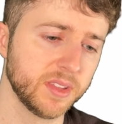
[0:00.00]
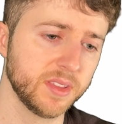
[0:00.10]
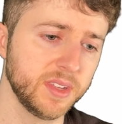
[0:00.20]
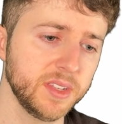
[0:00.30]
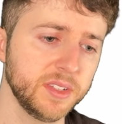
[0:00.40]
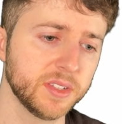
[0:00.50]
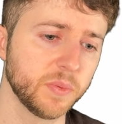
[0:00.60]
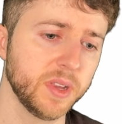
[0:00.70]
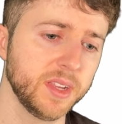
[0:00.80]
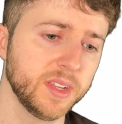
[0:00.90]
the easiest
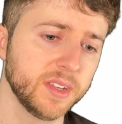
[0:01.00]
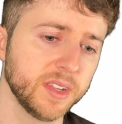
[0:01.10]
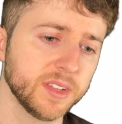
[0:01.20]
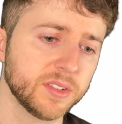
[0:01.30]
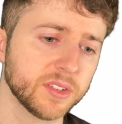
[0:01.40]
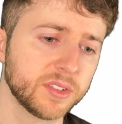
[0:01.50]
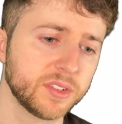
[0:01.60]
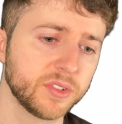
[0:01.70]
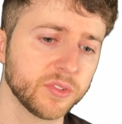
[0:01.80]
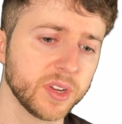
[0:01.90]
way is just to
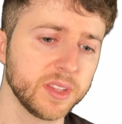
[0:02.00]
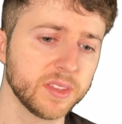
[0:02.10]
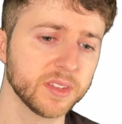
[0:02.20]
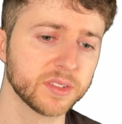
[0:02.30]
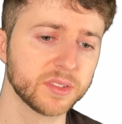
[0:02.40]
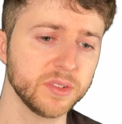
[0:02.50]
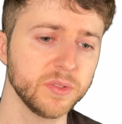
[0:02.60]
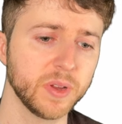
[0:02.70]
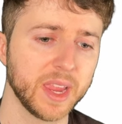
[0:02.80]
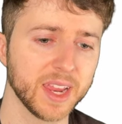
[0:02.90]
create this
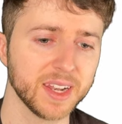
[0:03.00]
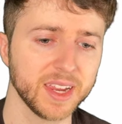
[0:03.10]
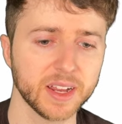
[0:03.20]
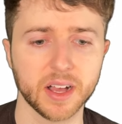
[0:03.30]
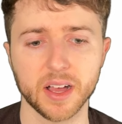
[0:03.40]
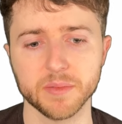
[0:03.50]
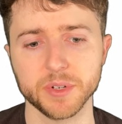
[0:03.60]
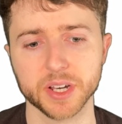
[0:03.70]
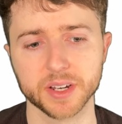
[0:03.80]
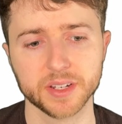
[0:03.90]
new ANDData
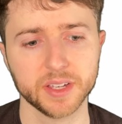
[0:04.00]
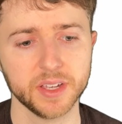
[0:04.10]
object.